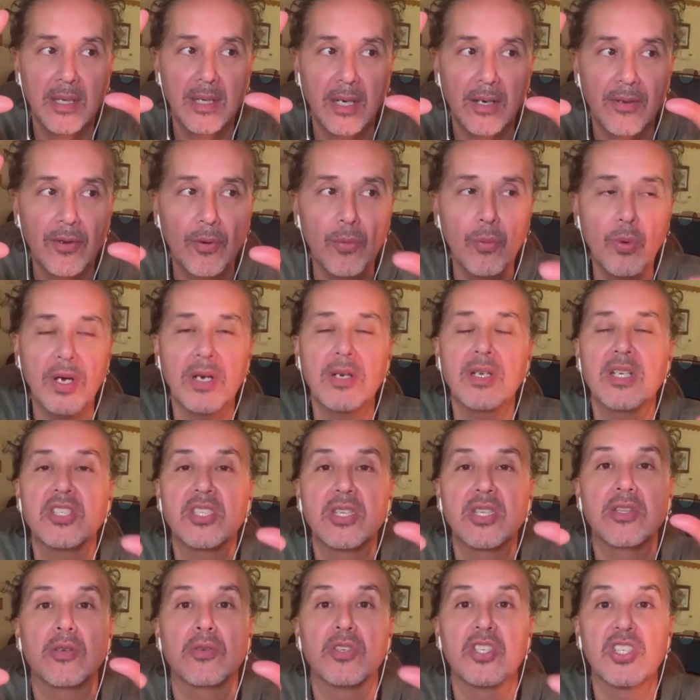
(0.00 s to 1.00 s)
an awareness
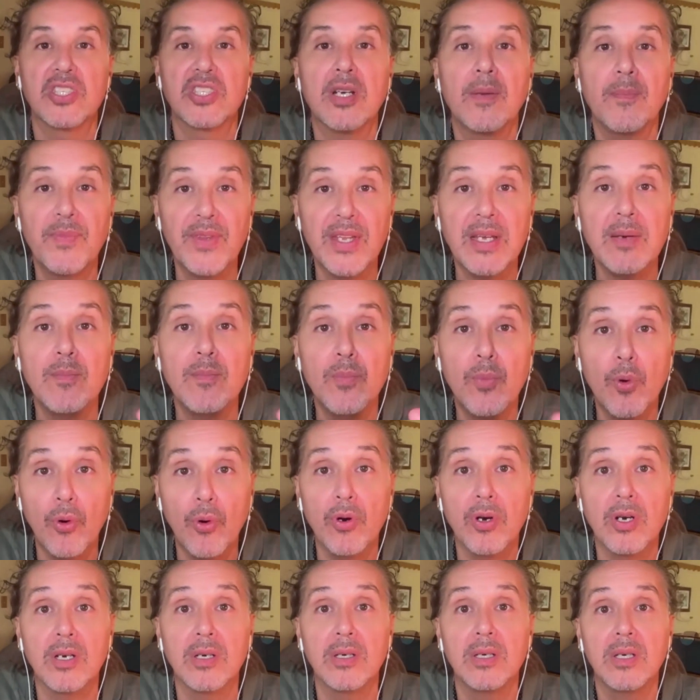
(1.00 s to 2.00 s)
that there's something
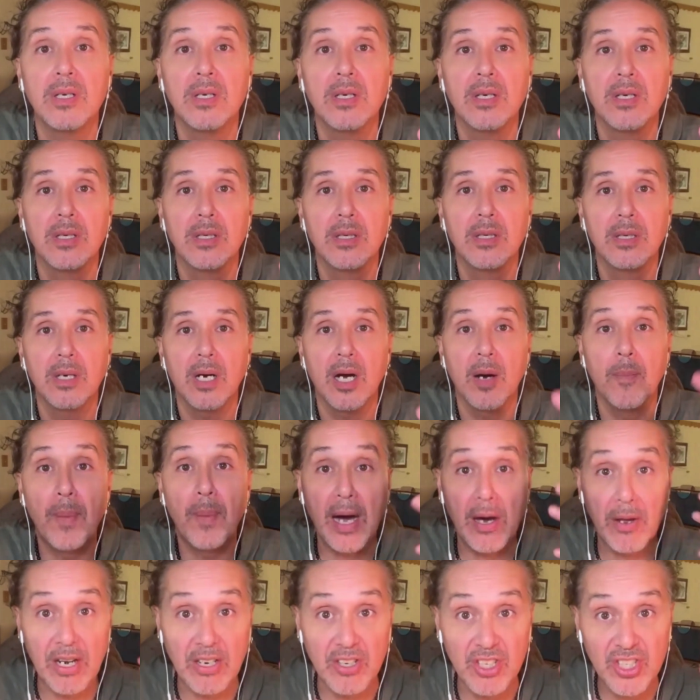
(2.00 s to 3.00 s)
more
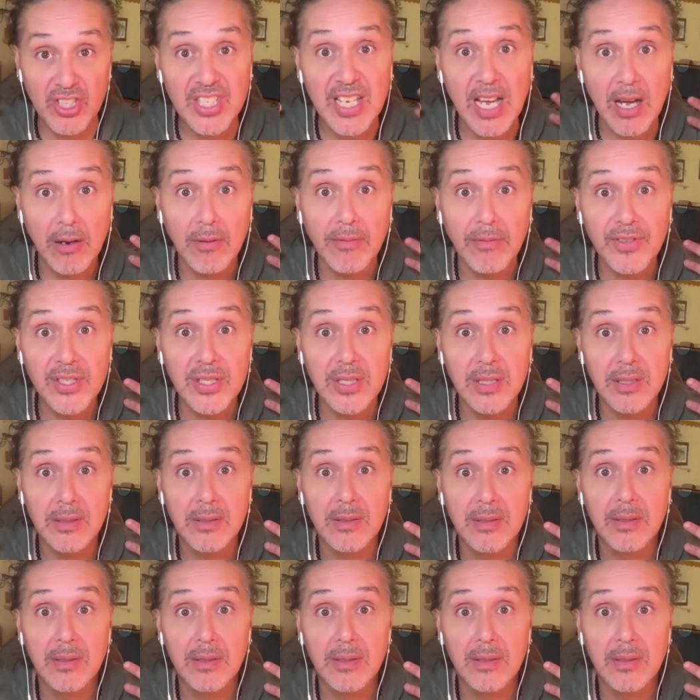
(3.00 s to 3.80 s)
about ourselves